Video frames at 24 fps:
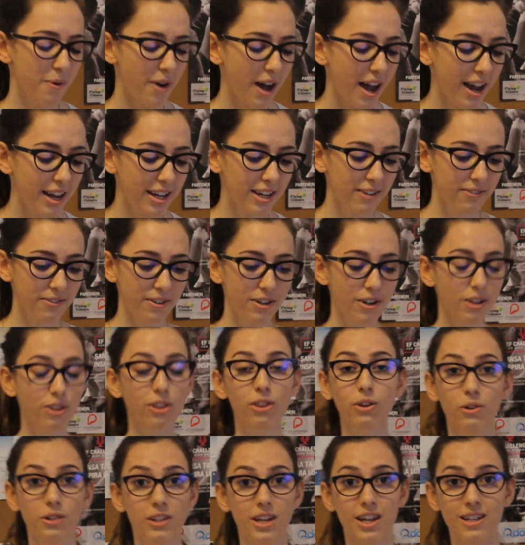I never
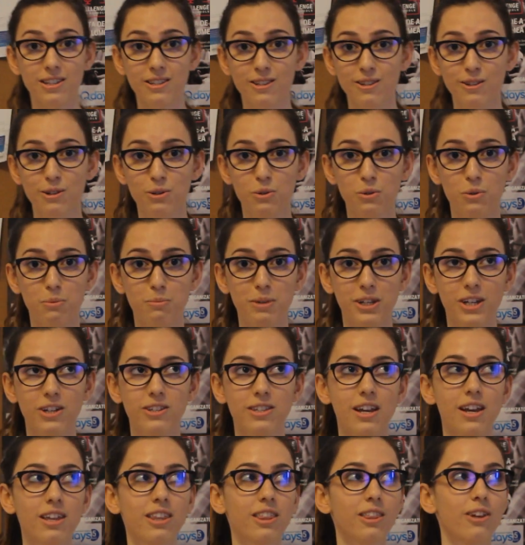thought that's true, because
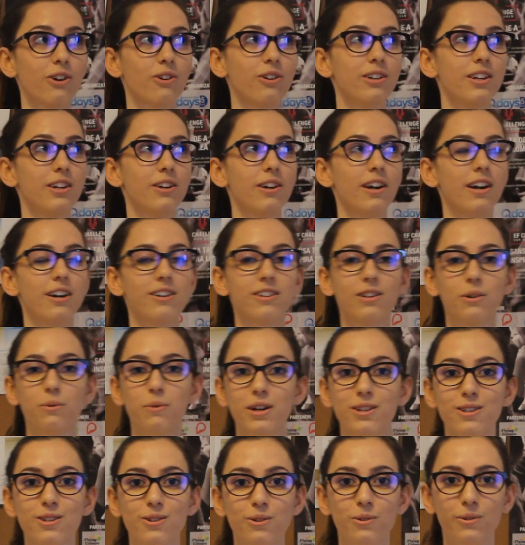I thought there are the
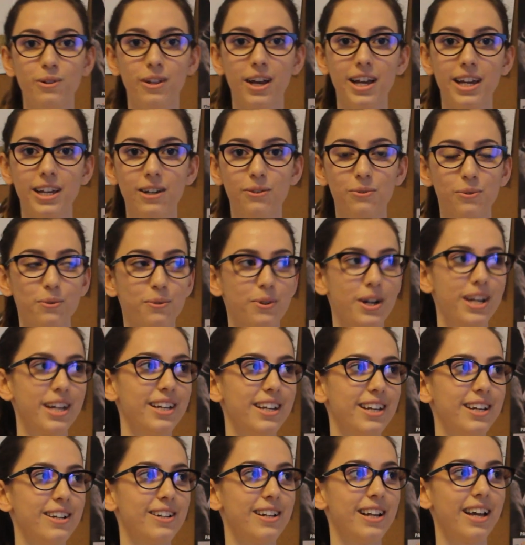ones who like rain
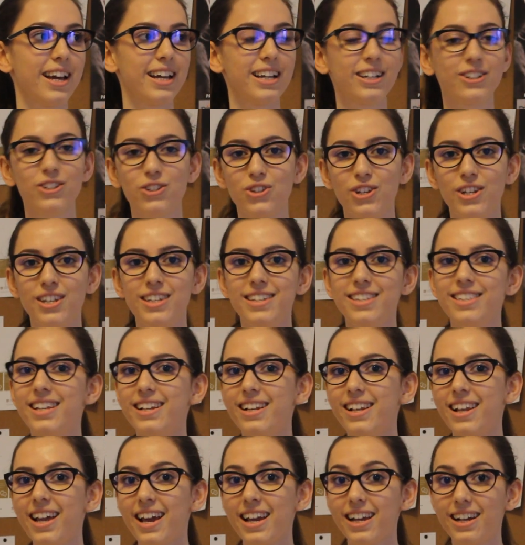and like cheese
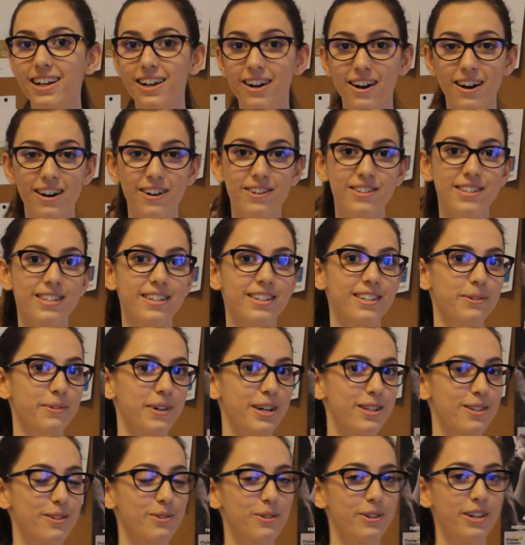and like cars, and the
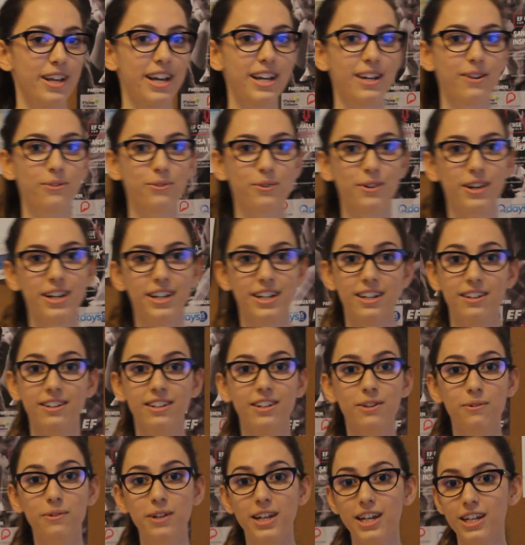ones who like rain and
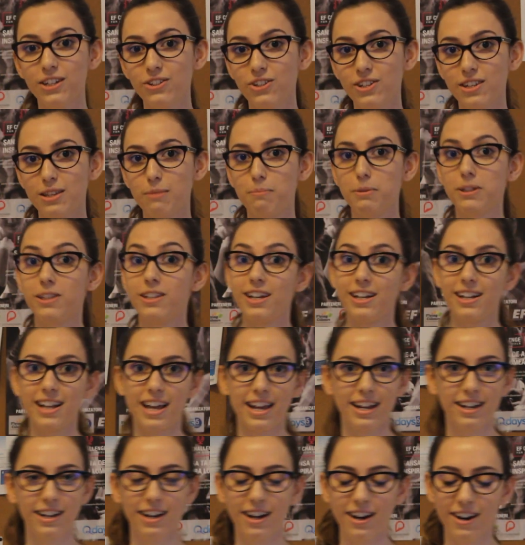don't like cheese but they
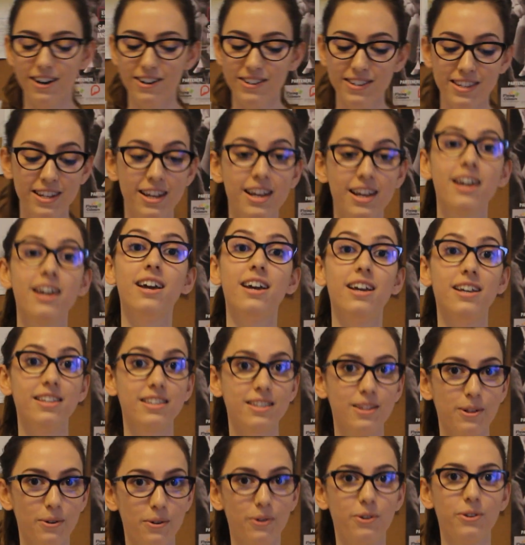like cars, and
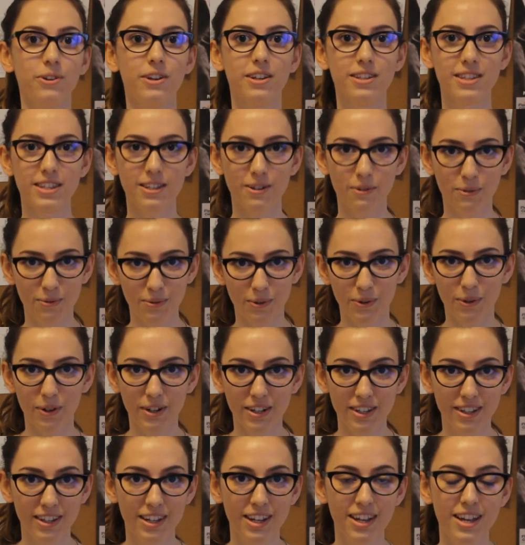so on and so
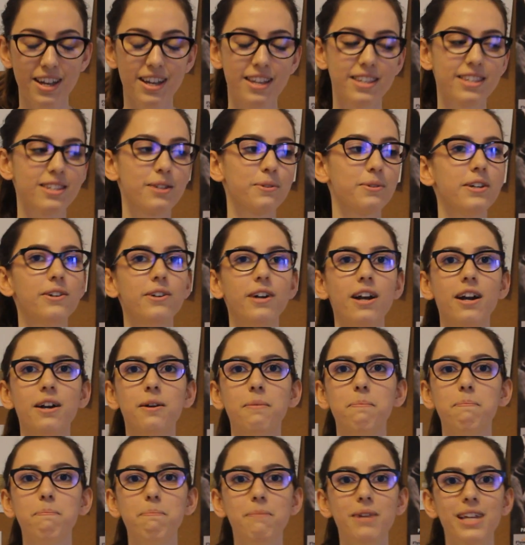forth. So there
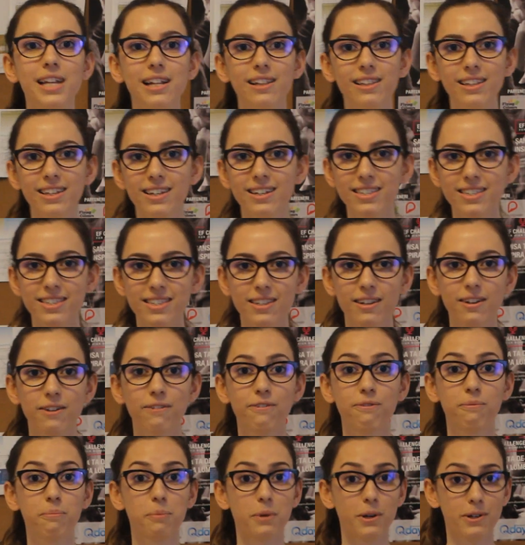are millions
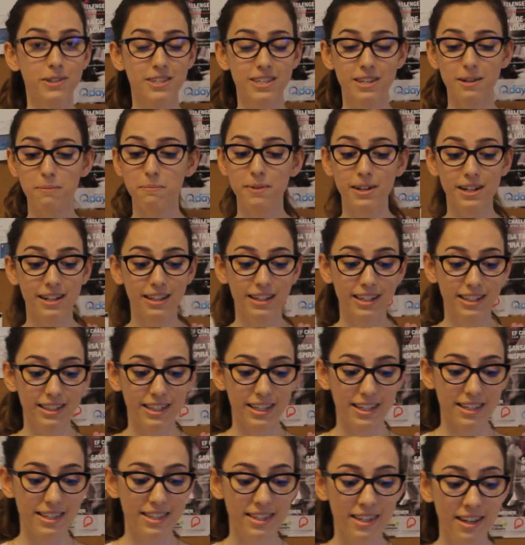of
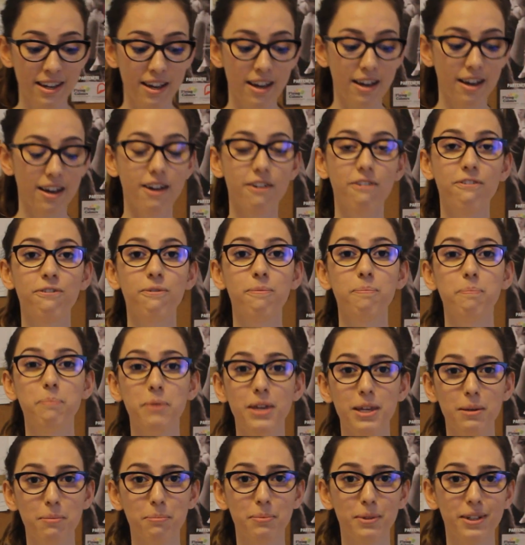possibilities of
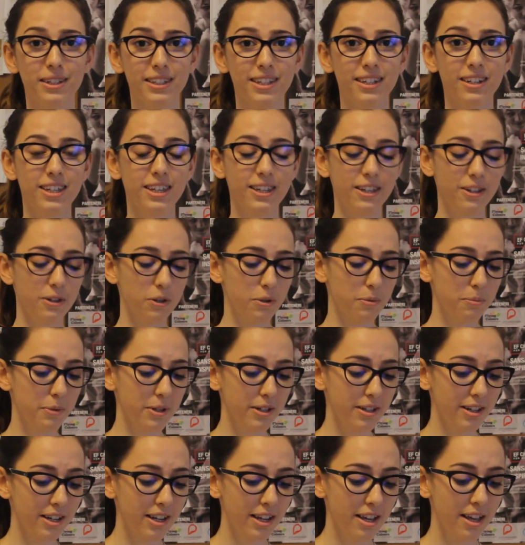people. The
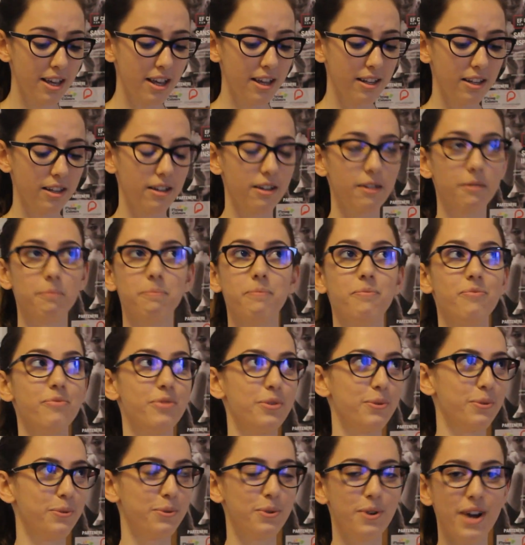human
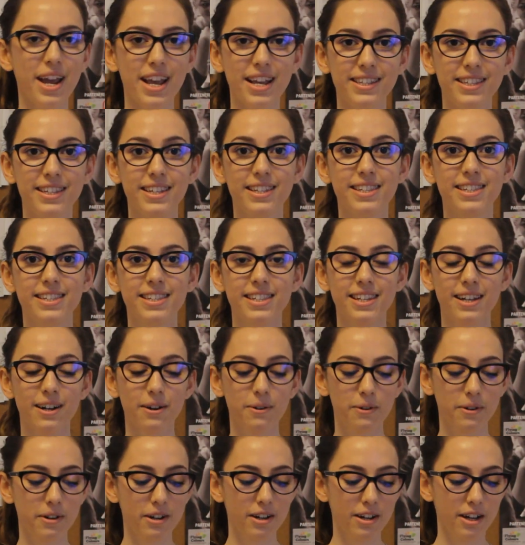race is
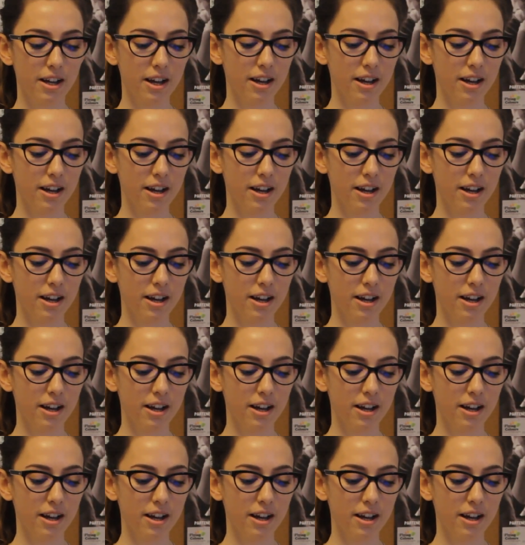so